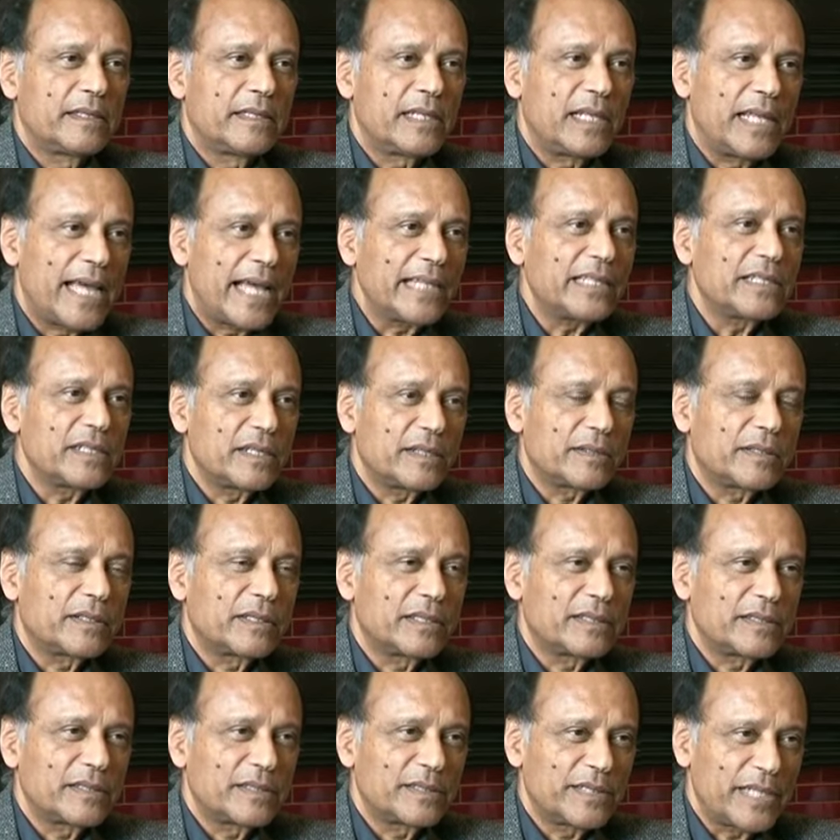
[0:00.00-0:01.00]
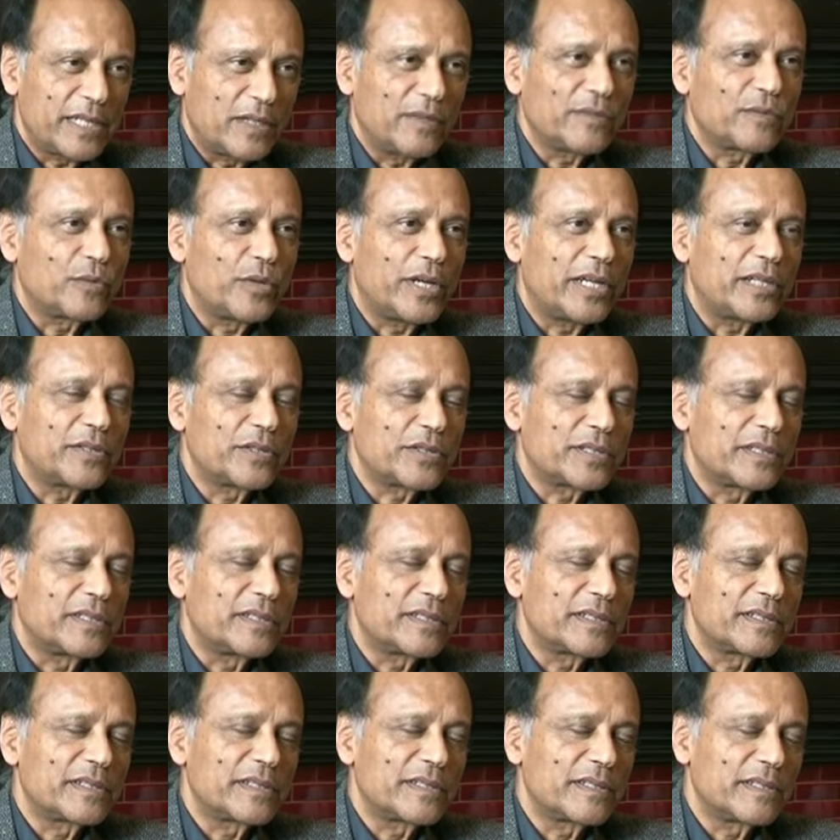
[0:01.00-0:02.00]
The latter set of
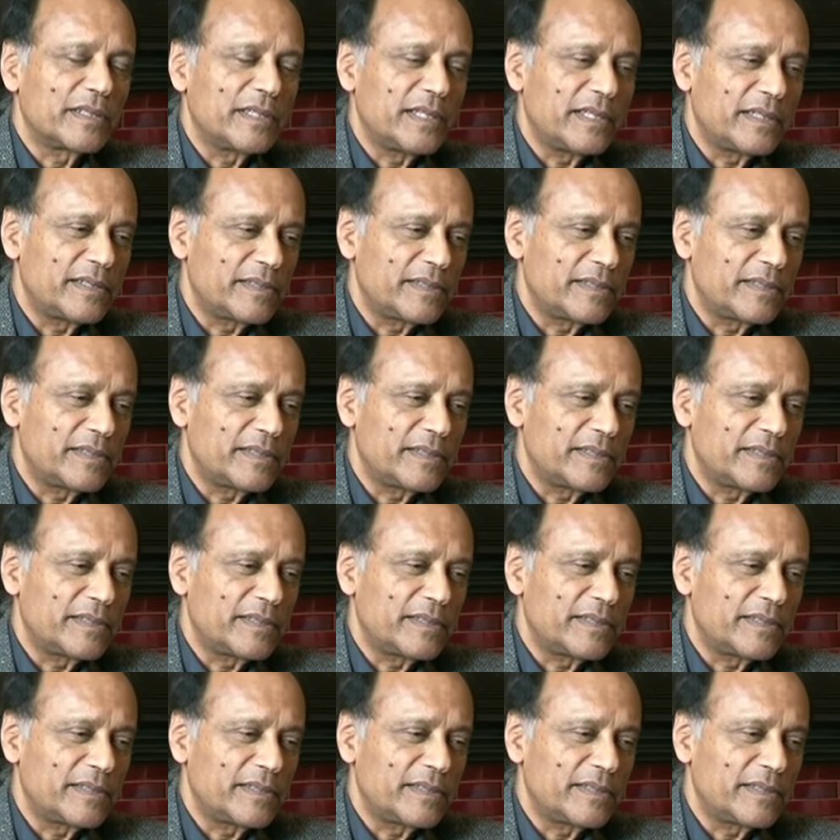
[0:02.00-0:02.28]
questions